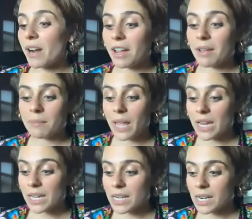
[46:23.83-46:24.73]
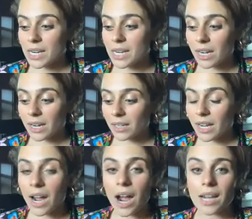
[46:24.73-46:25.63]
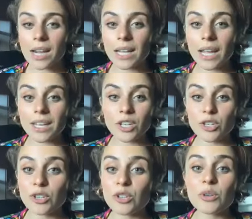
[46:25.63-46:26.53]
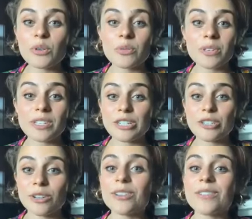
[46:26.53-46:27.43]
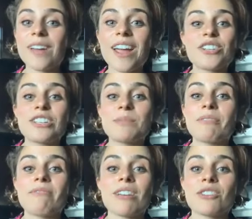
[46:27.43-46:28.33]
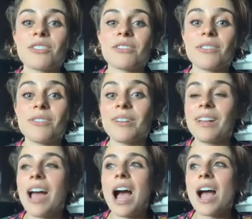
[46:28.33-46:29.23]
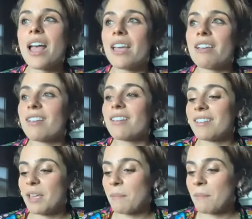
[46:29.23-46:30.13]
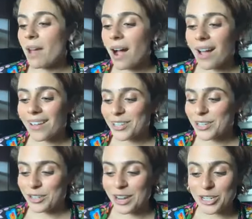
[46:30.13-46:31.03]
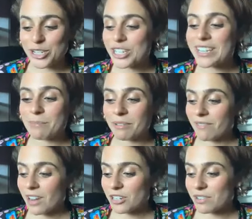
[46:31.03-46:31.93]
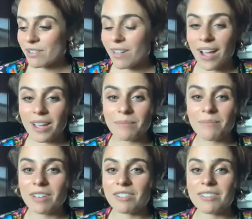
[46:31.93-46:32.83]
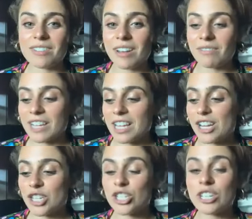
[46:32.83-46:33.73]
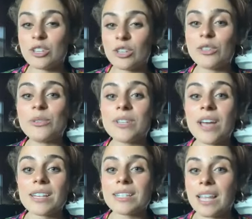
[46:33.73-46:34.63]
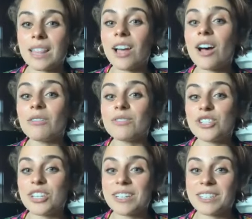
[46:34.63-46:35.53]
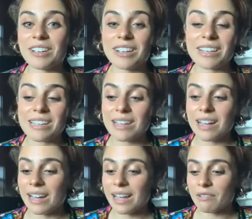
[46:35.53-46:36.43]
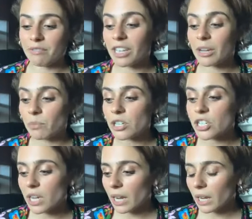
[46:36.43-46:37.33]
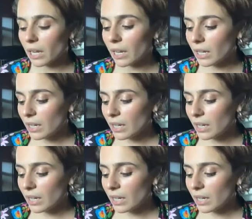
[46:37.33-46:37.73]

I am like unlike you, who is a certified cheese professional, I am not a cheese professional. I am definitely a cheese enthusiast. I love cheese. I really appreciate it.